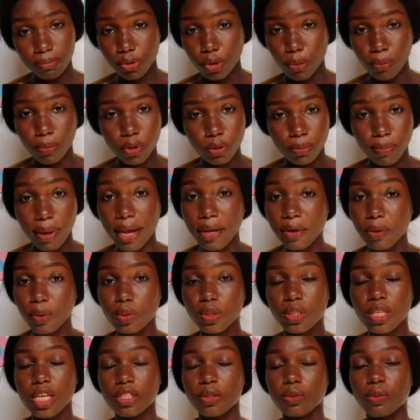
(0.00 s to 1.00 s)
promote my
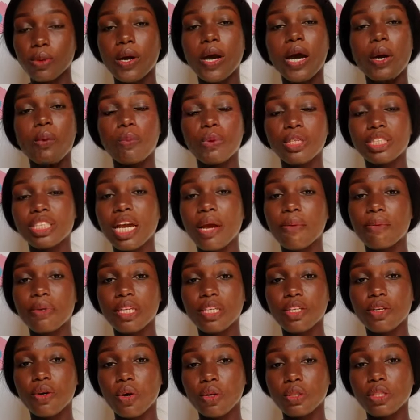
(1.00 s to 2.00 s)
goods as well, which I
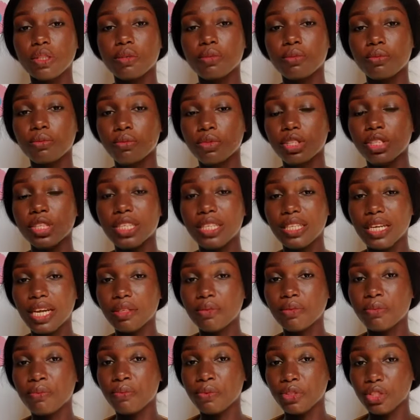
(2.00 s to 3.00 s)
really got the
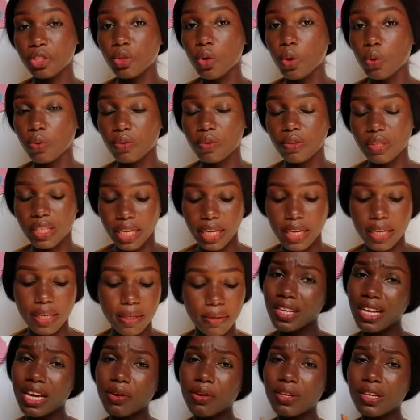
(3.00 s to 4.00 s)
needed result there.
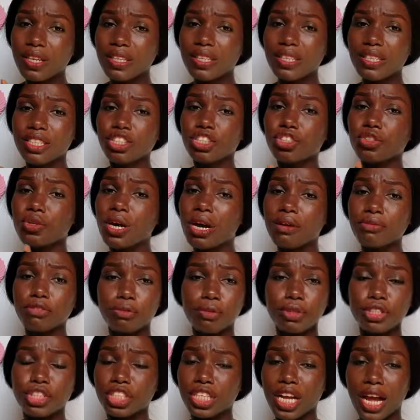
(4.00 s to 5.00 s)
Then another thing is, you don't have
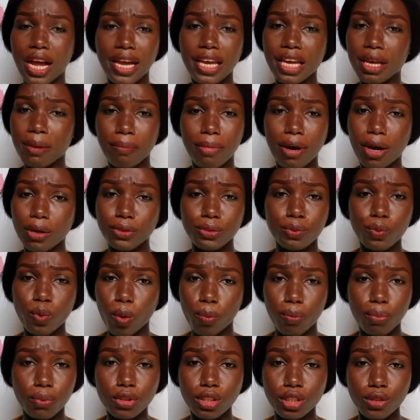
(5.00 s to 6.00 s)
to be shy about
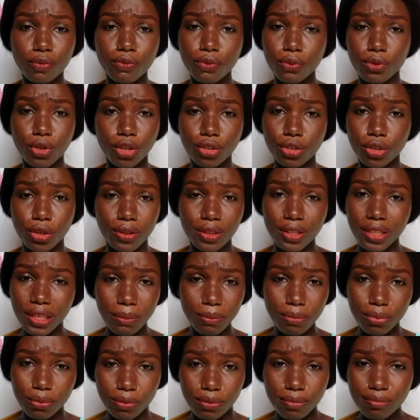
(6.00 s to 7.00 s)
what puts food on your
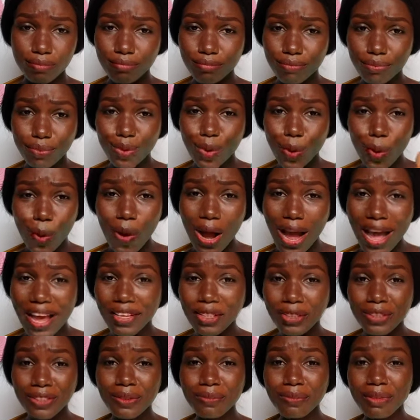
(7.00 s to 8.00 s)
table. No,
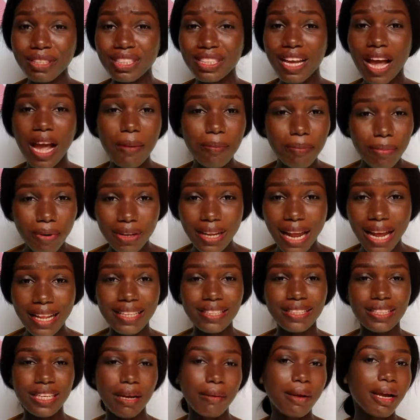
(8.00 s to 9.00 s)
I used to be shy, but at
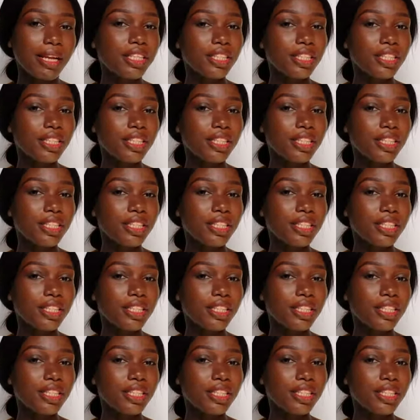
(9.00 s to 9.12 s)
the time